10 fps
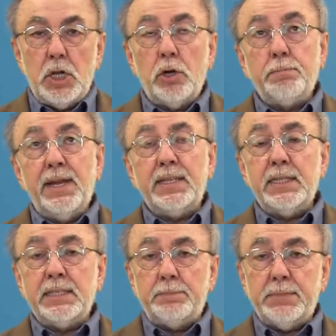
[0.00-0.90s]

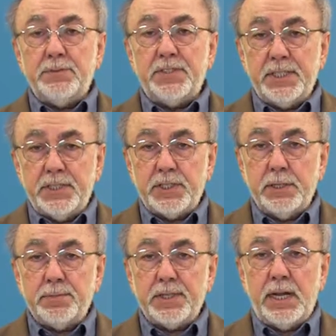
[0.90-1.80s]
Complex adaptive
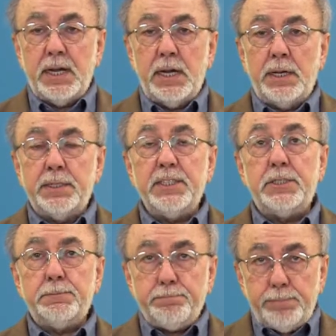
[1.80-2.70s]
systems are
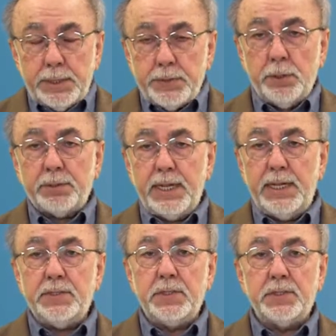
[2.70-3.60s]
special
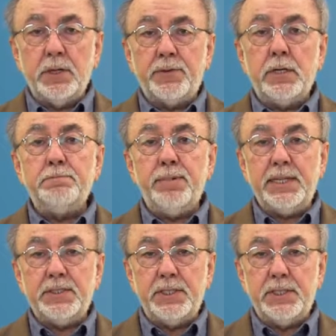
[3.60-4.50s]
cases of
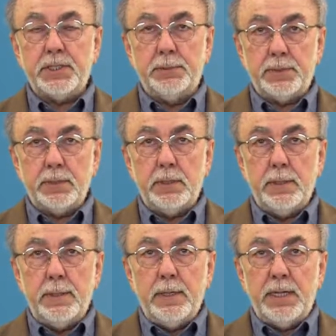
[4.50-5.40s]
complex systems.
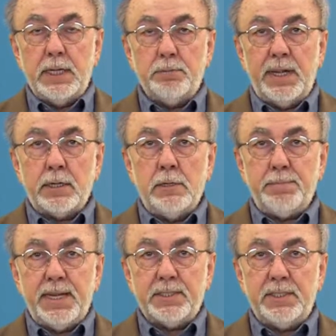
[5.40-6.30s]
And by
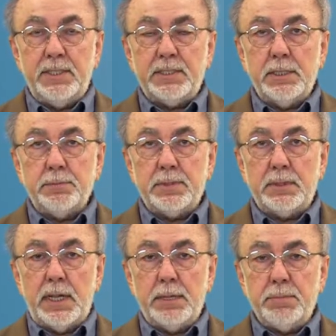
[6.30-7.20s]
complex
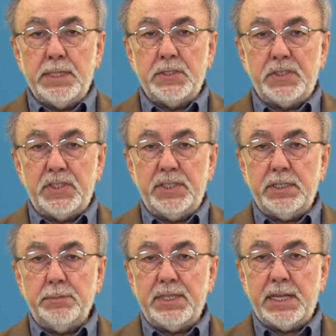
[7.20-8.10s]
systems, I mean
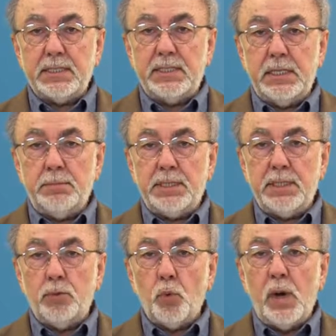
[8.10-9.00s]
systems
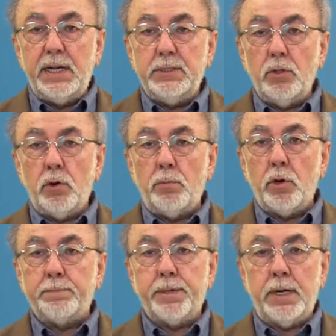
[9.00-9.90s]
exhibiting one or
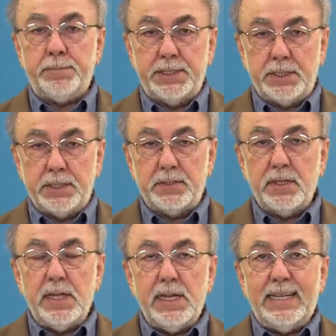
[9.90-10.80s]
more
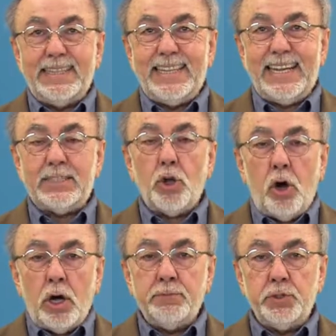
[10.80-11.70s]
properties not
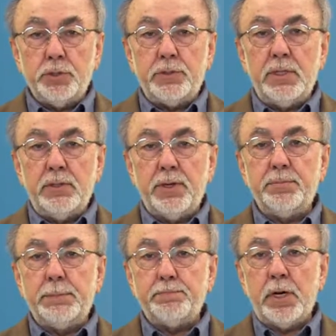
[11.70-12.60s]
obvious
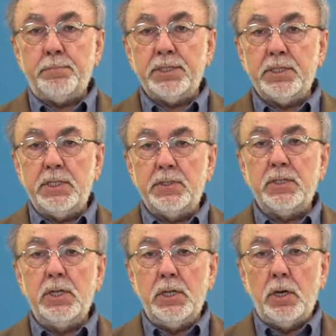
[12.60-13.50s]
from the
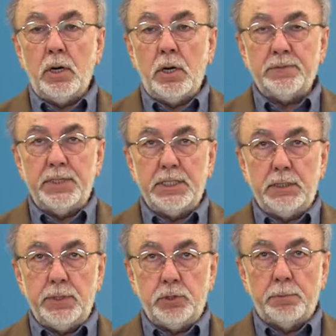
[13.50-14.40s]
properties of the
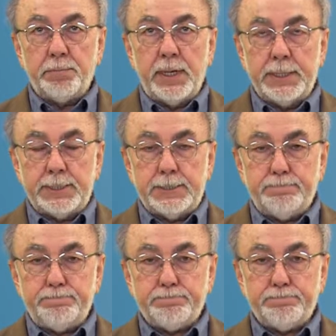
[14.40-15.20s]
individual parts.